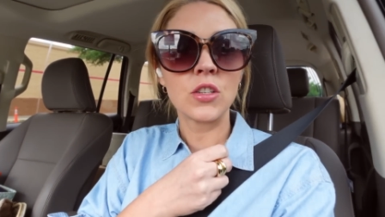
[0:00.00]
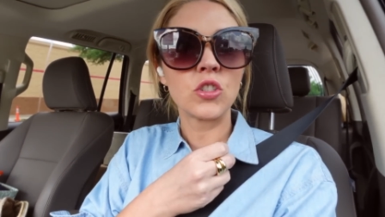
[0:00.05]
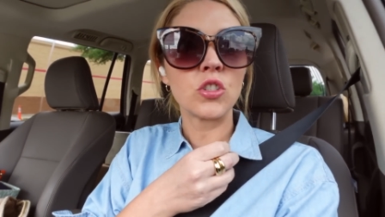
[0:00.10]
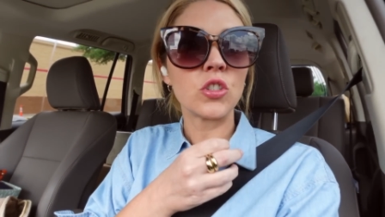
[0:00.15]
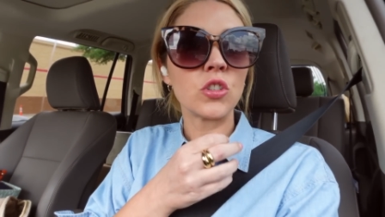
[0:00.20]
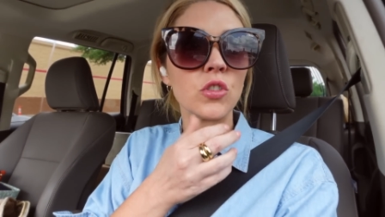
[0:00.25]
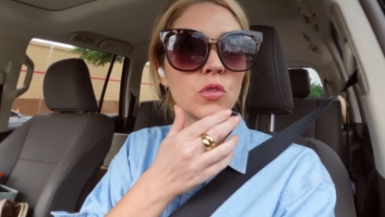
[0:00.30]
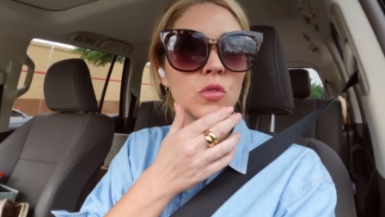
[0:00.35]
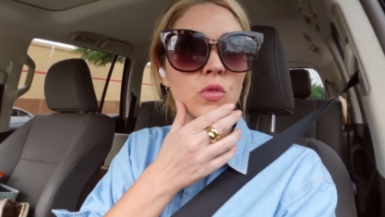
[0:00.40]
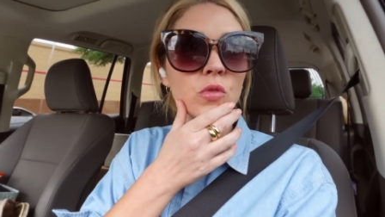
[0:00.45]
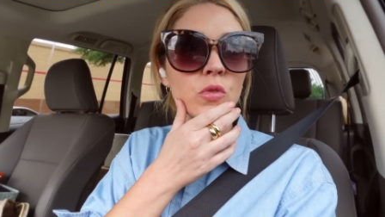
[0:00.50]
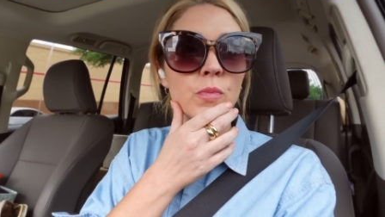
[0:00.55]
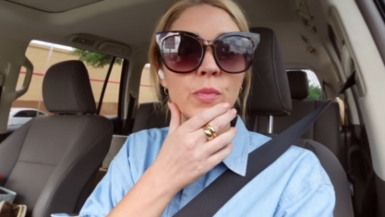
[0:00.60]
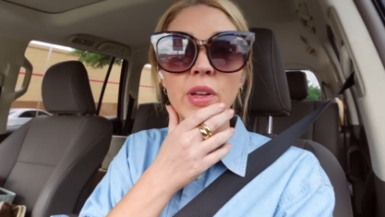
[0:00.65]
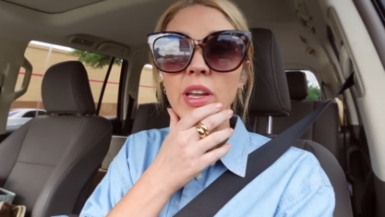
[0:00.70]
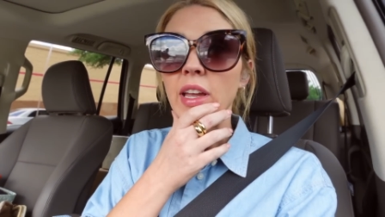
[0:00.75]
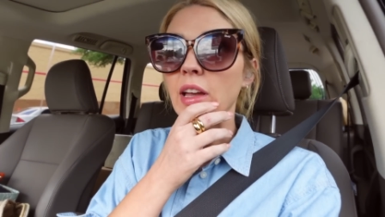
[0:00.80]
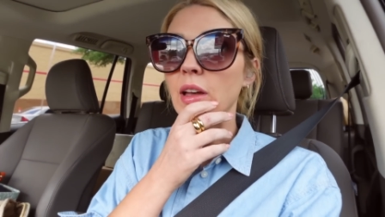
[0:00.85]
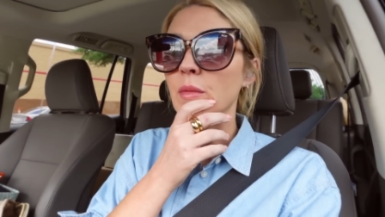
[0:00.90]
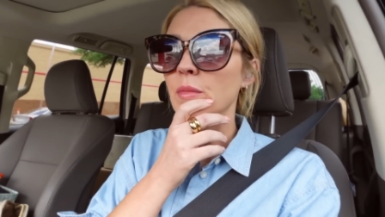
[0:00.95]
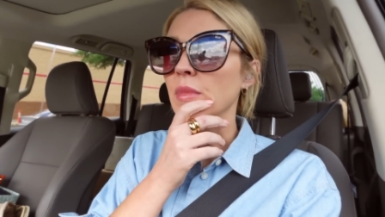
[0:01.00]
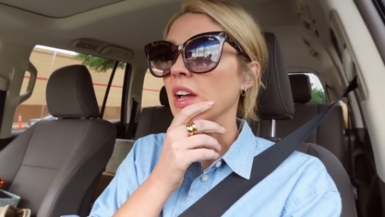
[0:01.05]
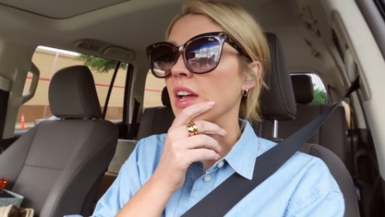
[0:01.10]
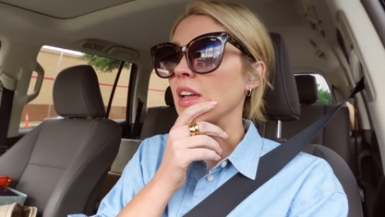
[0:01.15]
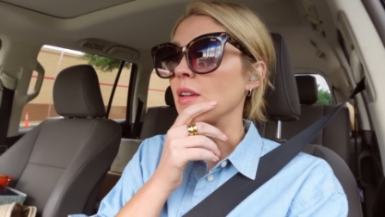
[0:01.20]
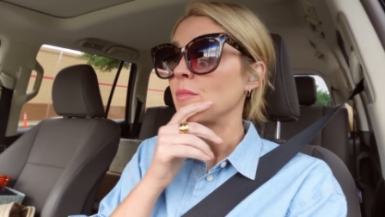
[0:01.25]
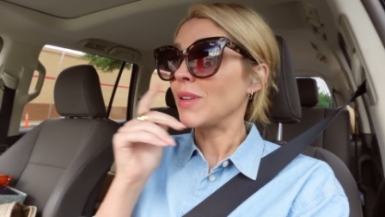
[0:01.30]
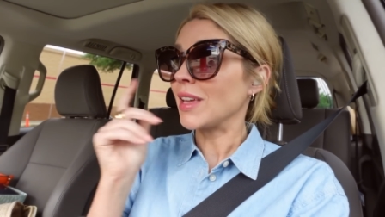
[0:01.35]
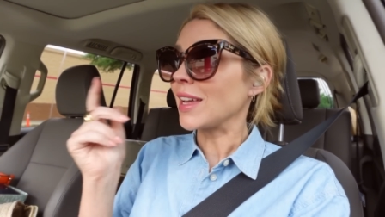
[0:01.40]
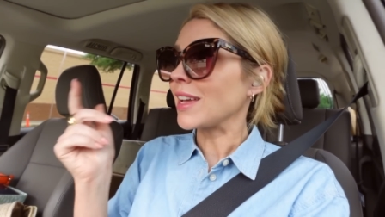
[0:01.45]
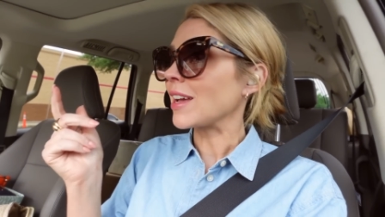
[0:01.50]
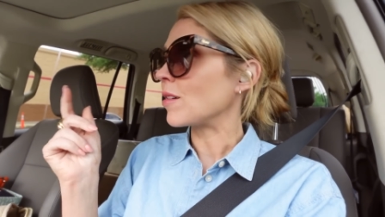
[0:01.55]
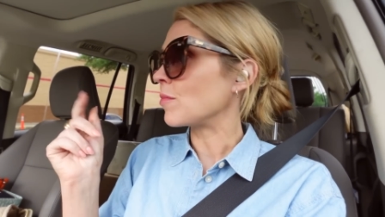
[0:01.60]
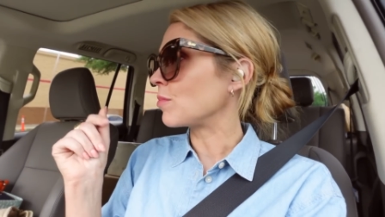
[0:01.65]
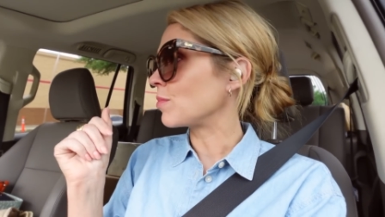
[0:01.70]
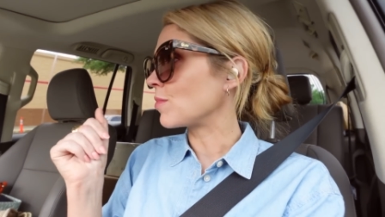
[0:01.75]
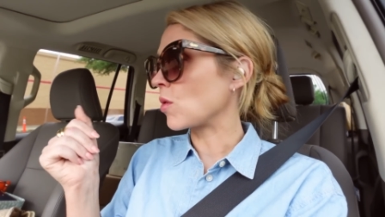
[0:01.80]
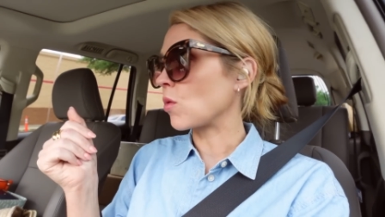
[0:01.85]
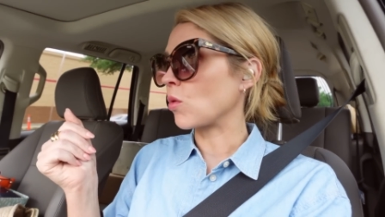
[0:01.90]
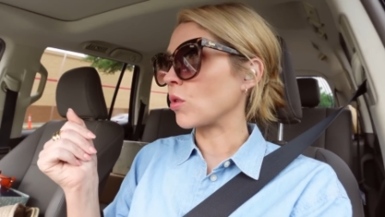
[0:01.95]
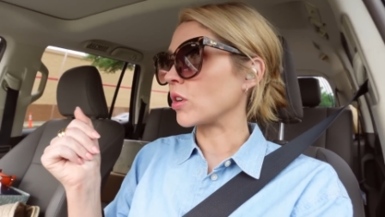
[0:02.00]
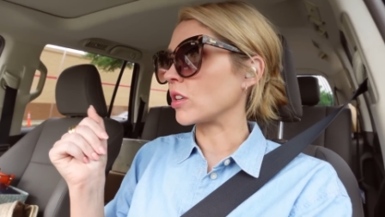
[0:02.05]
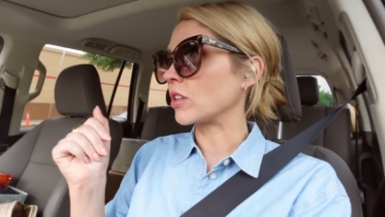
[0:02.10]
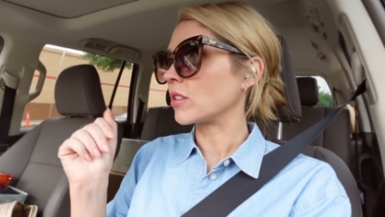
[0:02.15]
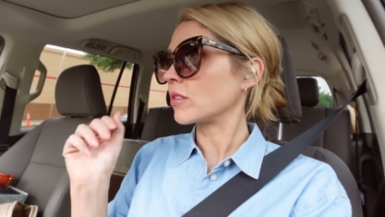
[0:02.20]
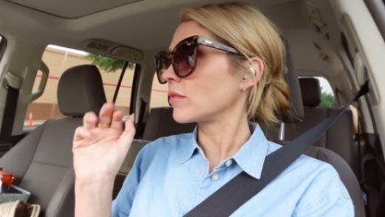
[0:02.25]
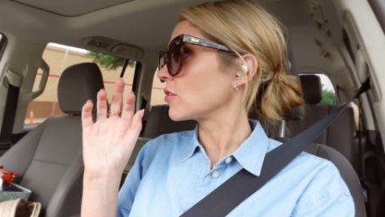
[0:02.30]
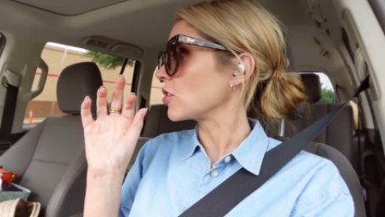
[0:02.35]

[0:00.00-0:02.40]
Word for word: to pick up my pickup order.